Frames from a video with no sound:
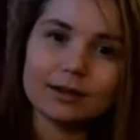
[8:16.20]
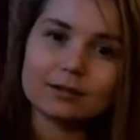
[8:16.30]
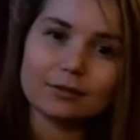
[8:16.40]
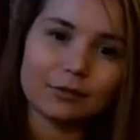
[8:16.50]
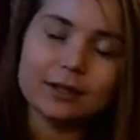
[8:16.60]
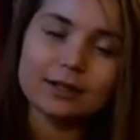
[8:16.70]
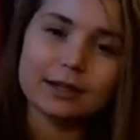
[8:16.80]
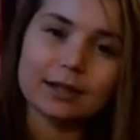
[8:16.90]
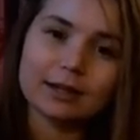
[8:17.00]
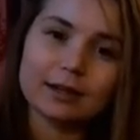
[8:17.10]

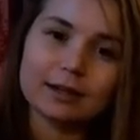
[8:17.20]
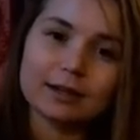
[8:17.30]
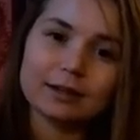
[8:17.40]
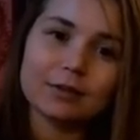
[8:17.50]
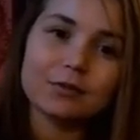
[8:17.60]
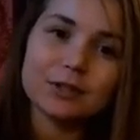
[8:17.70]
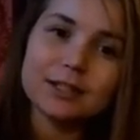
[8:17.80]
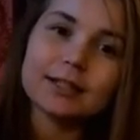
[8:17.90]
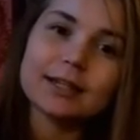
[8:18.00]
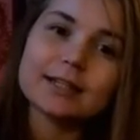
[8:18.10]
feeling. The
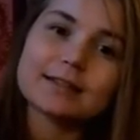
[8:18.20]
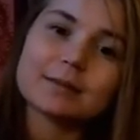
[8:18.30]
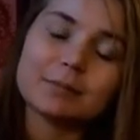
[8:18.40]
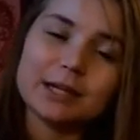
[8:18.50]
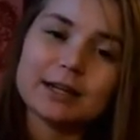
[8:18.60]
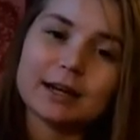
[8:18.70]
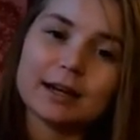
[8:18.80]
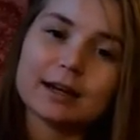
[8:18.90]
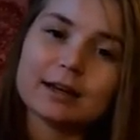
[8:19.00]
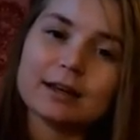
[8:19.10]
feeling is the
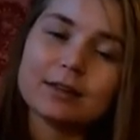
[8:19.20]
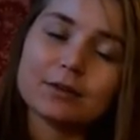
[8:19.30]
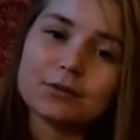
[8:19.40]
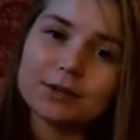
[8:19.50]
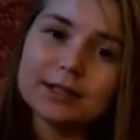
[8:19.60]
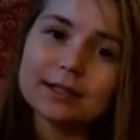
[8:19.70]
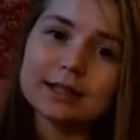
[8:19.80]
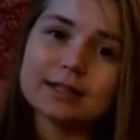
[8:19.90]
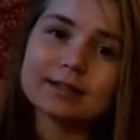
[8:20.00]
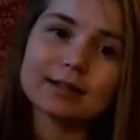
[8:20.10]
meaning. The feeling
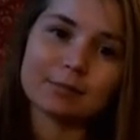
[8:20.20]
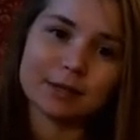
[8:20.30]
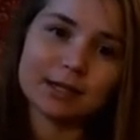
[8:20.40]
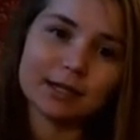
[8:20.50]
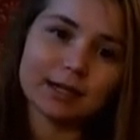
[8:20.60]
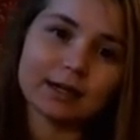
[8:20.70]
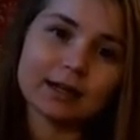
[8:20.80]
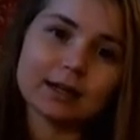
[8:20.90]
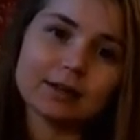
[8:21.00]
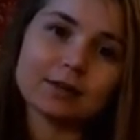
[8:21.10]
is the meaning.
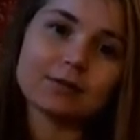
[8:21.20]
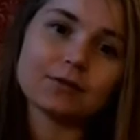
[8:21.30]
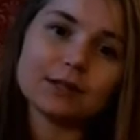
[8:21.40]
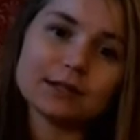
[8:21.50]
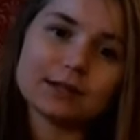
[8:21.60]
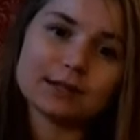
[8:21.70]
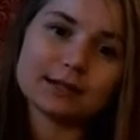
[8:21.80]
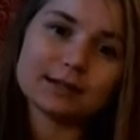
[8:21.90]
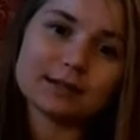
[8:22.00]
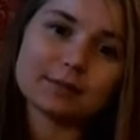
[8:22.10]
The feeling
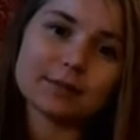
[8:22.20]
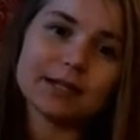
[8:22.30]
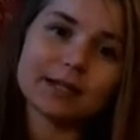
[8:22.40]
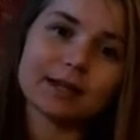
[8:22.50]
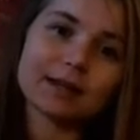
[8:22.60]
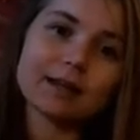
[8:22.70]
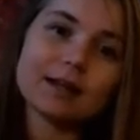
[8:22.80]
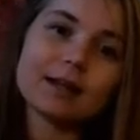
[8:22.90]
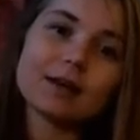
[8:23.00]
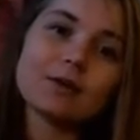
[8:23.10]
is the meaning.
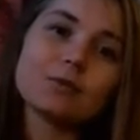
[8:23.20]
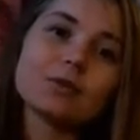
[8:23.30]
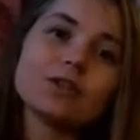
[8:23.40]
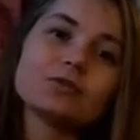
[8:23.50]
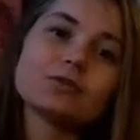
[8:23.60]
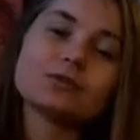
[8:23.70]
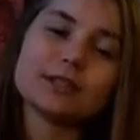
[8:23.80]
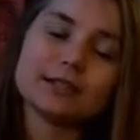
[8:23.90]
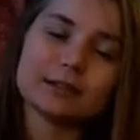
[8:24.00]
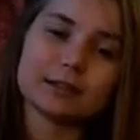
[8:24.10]
When you
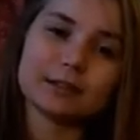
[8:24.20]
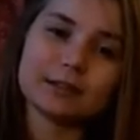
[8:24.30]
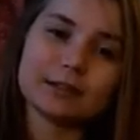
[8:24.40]
feel